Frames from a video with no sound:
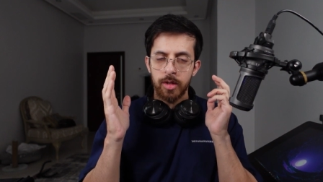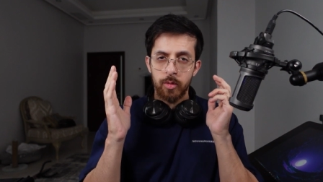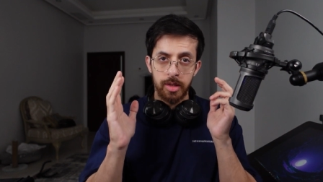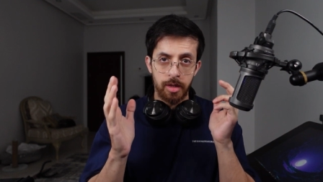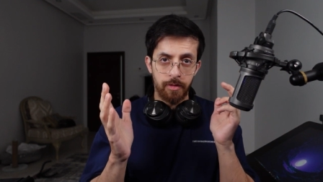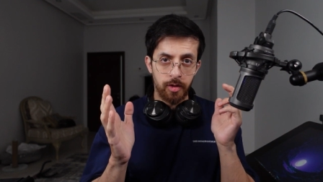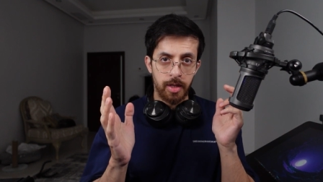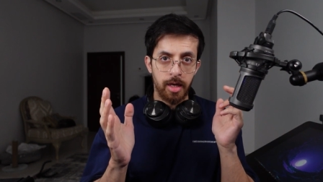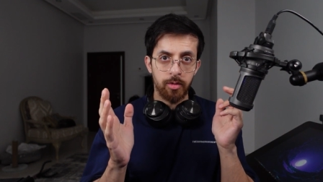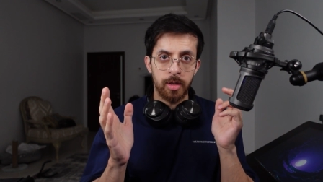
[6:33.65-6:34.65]
whatever
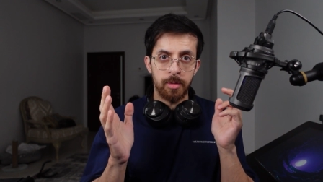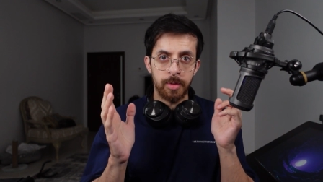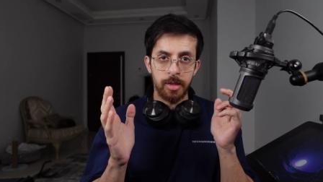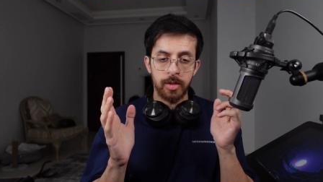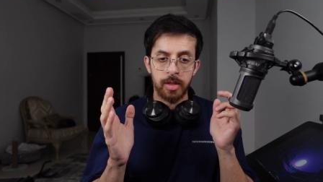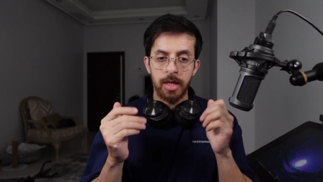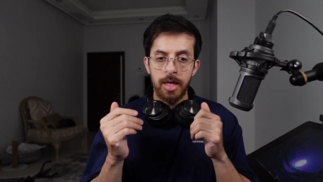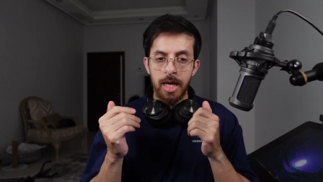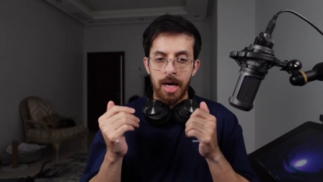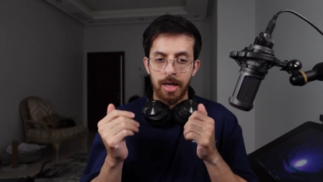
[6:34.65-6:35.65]
the outcome is,
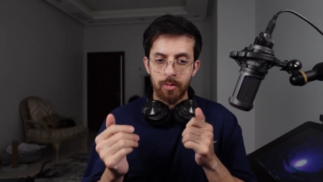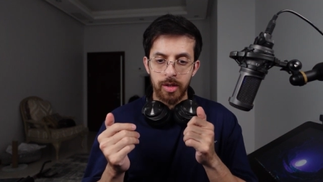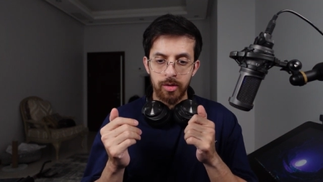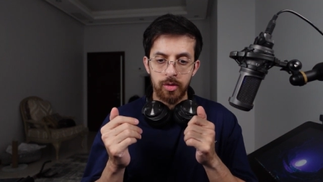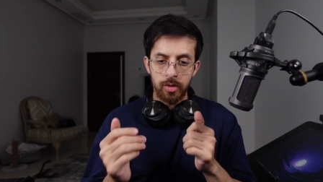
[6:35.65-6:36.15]
I want